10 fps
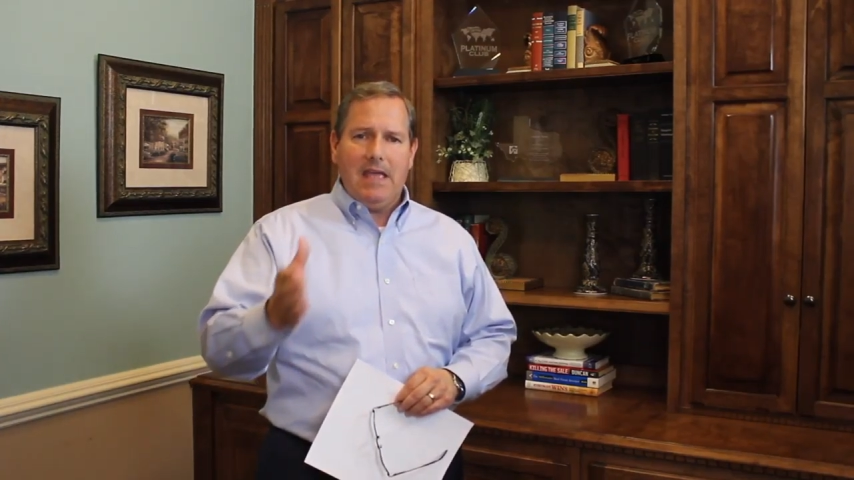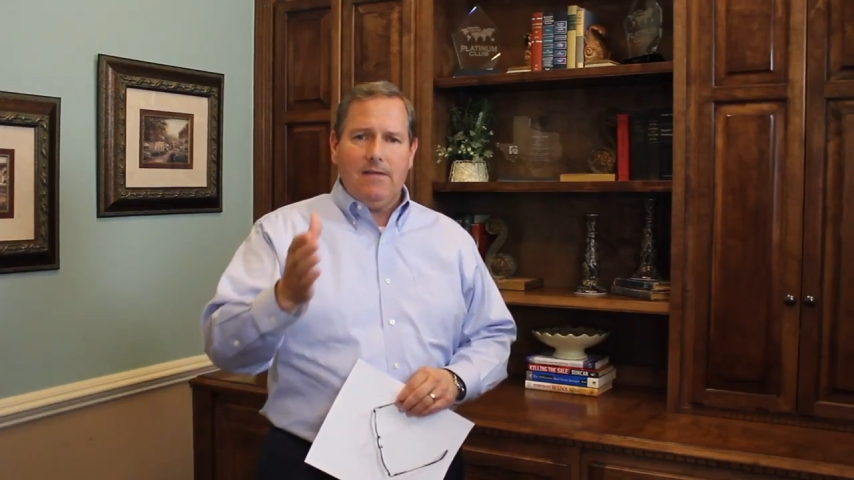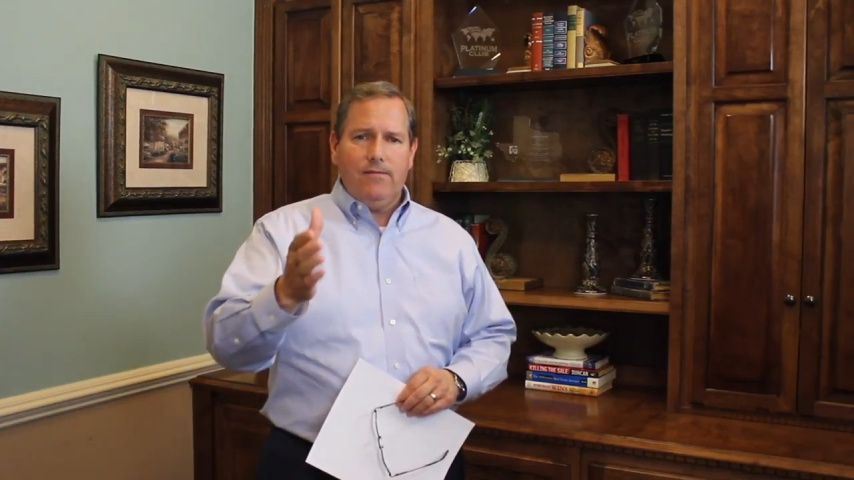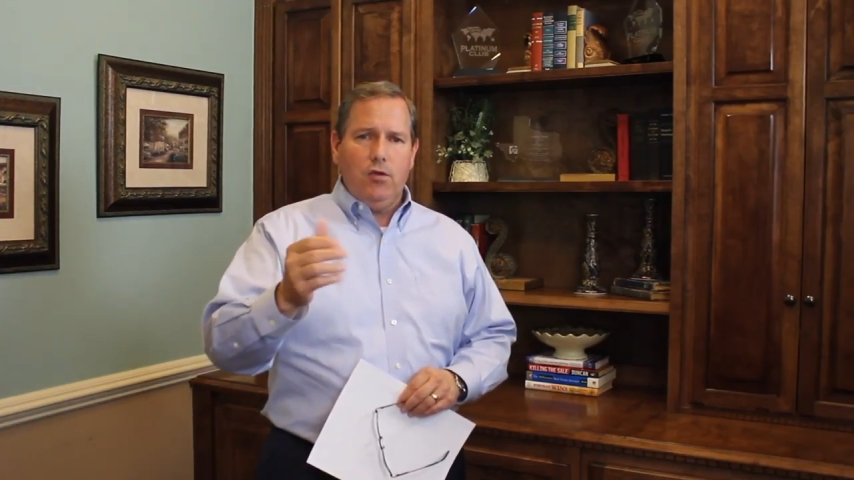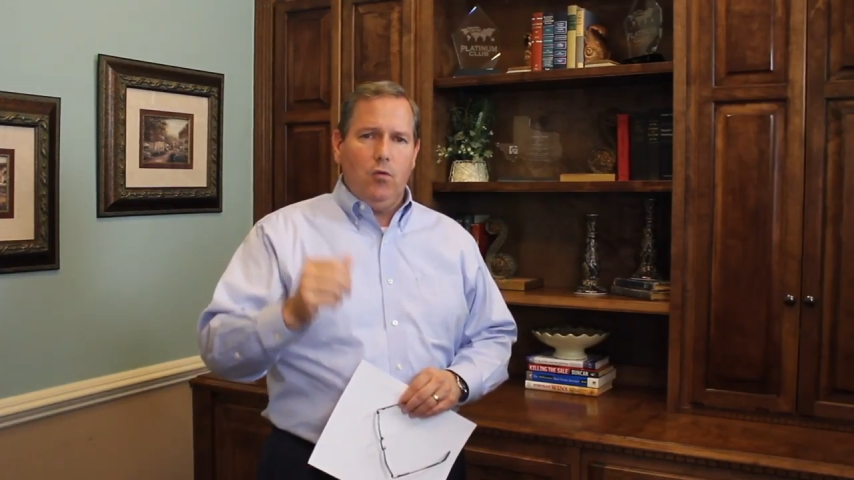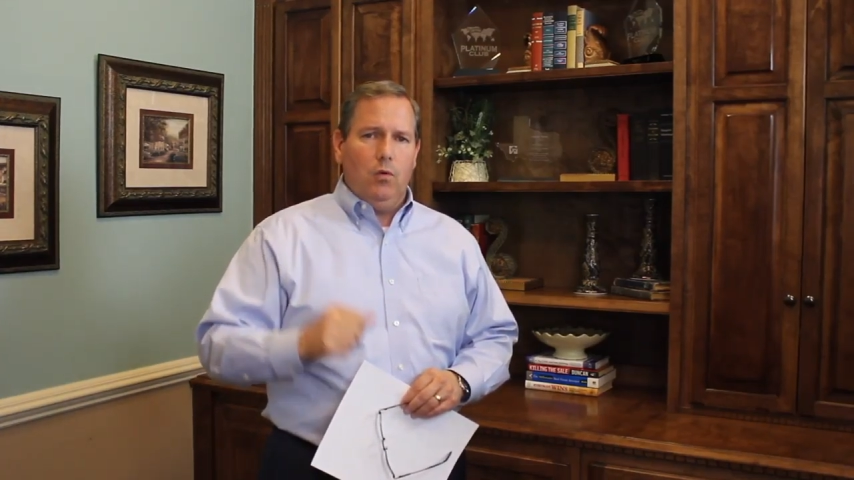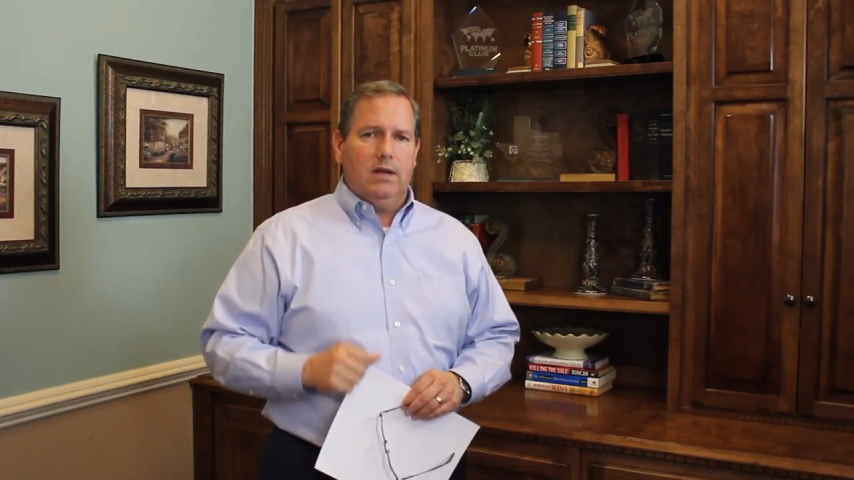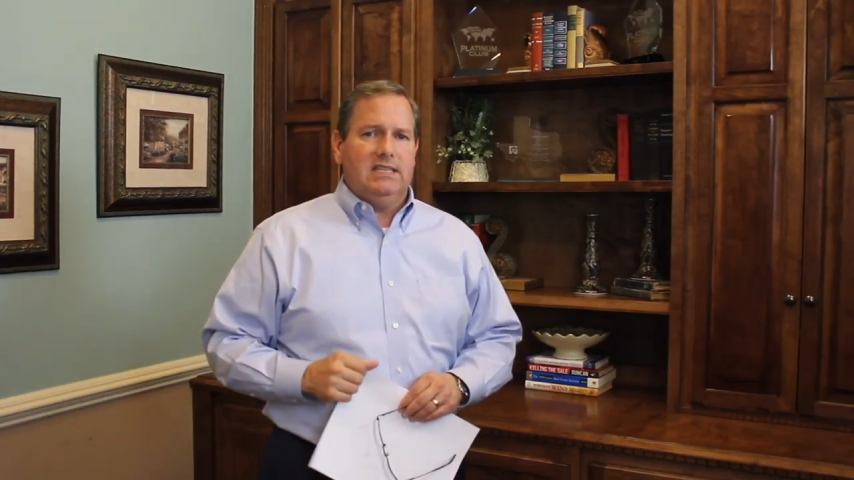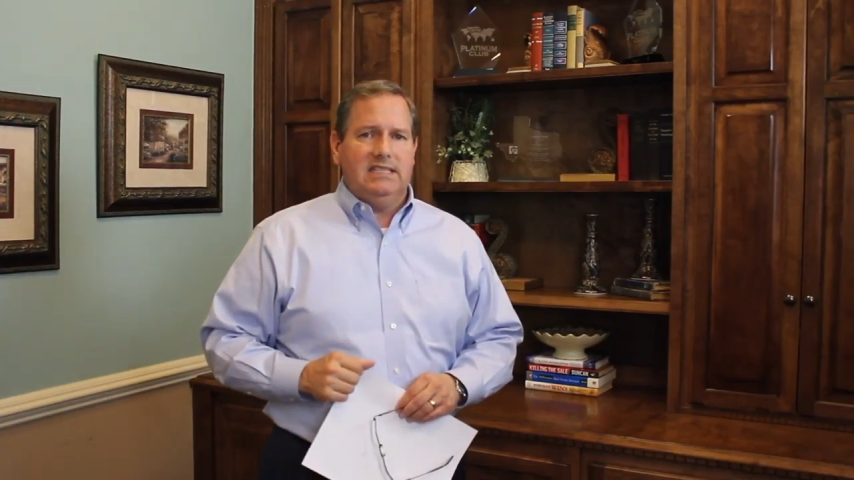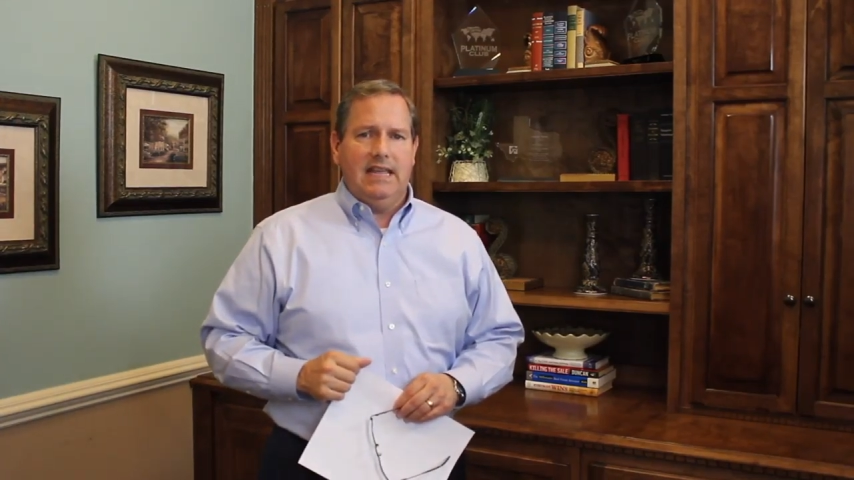if you
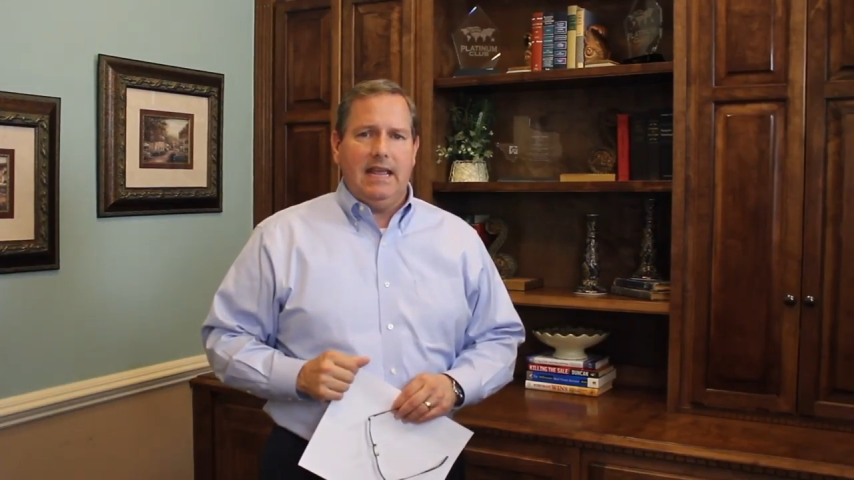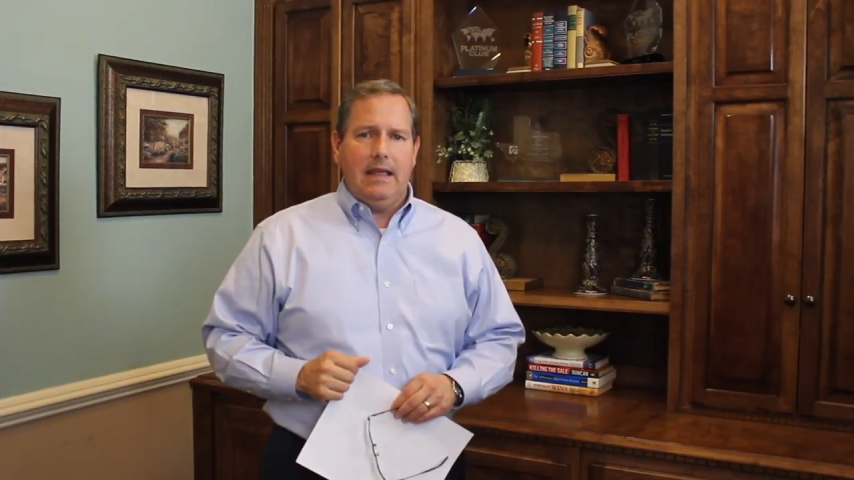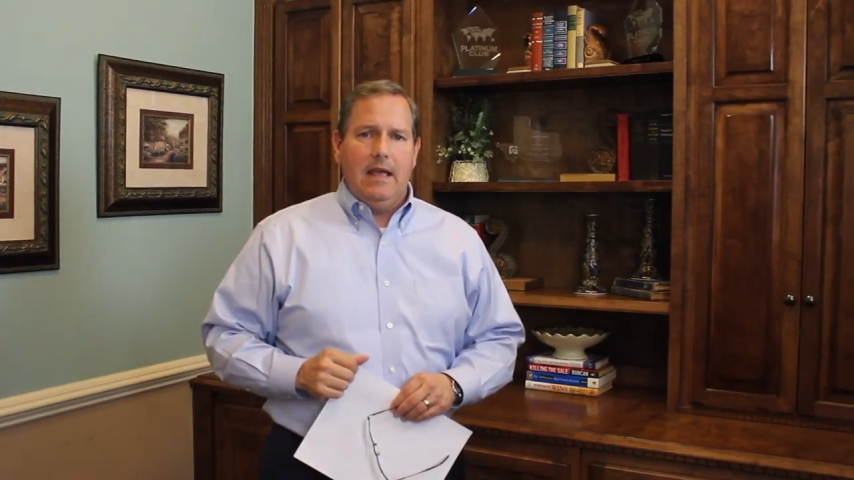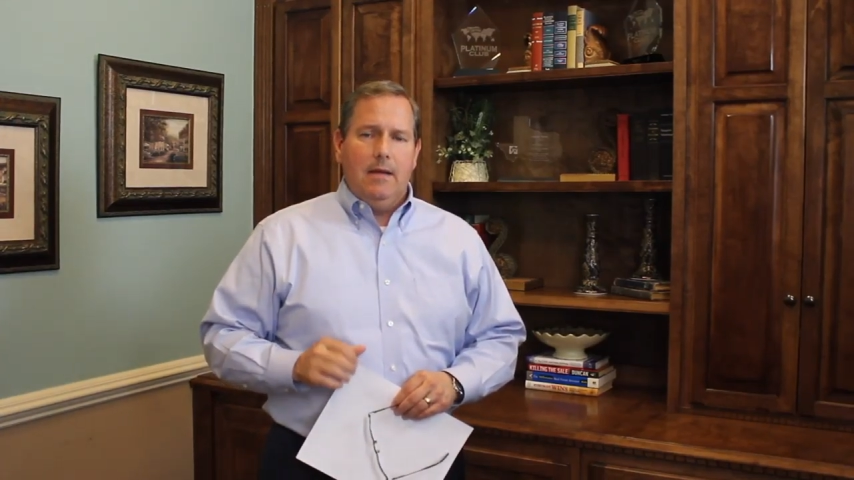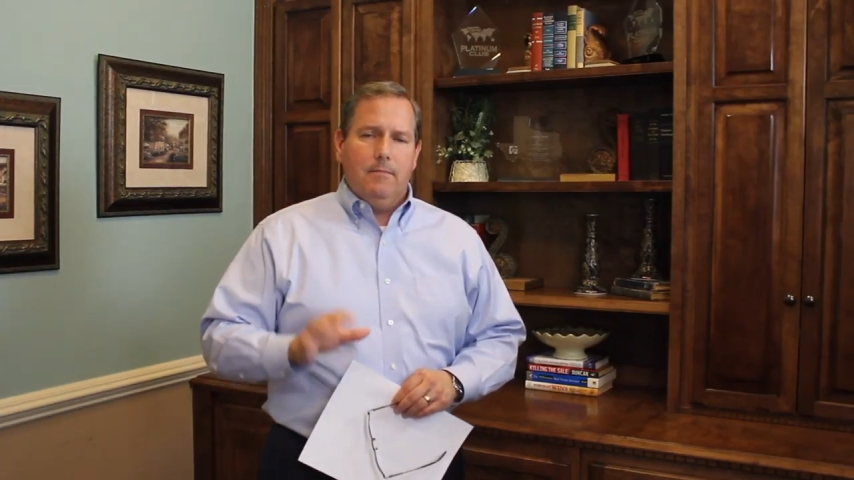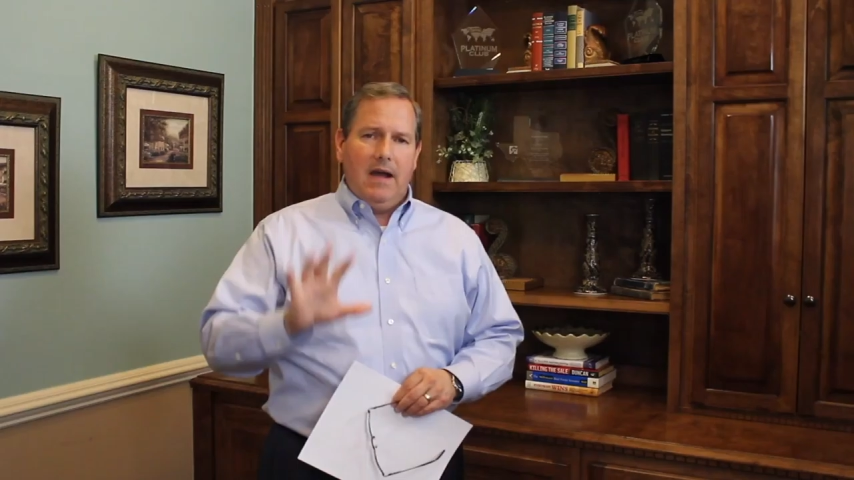want to see